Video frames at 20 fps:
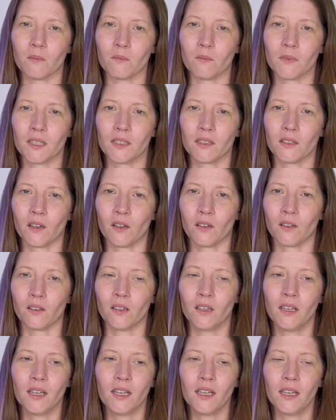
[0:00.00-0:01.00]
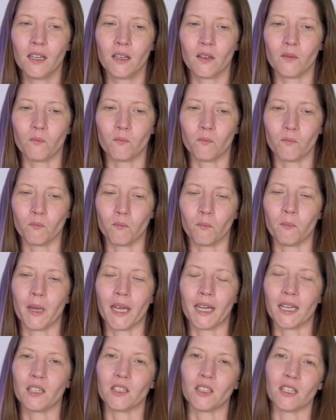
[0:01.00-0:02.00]
So
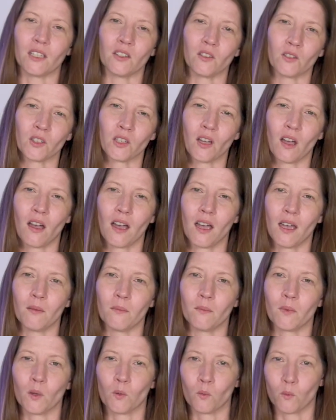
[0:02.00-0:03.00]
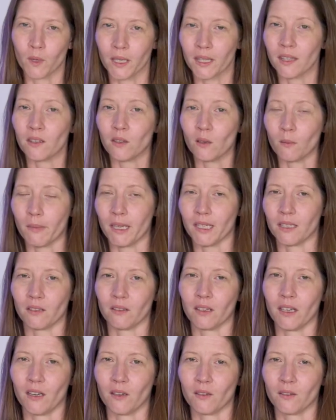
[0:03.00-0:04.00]
managing your time with your mental
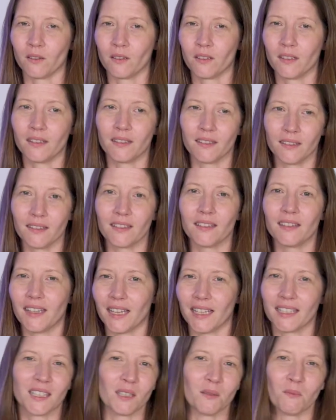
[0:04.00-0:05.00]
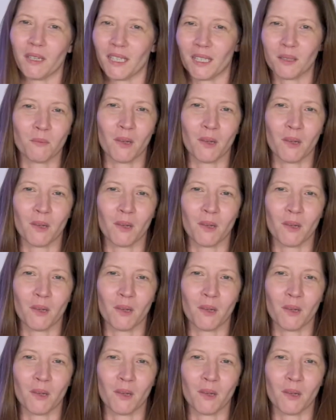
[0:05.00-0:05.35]
health, that's the best